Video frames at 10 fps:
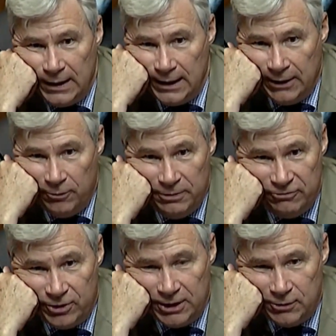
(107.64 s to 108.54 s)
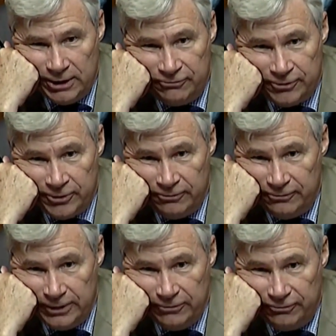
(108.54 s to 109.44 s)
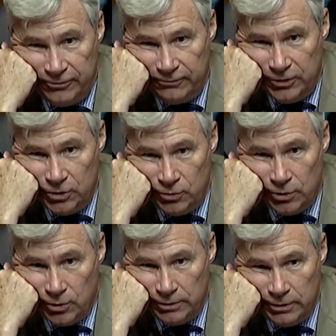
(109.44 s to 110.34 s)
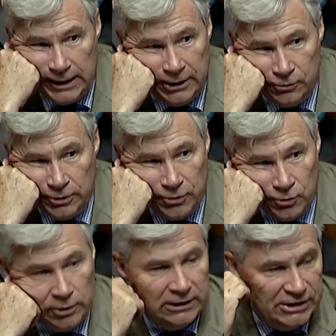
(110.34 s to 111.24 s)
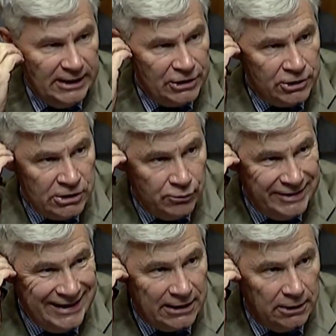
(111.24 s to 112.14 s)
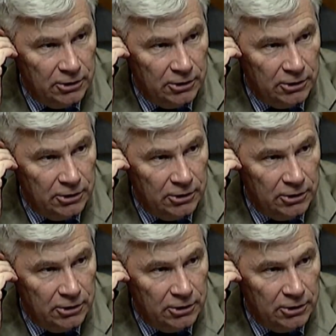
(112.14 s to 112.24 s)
I would be very grateful if you or your organizations would take a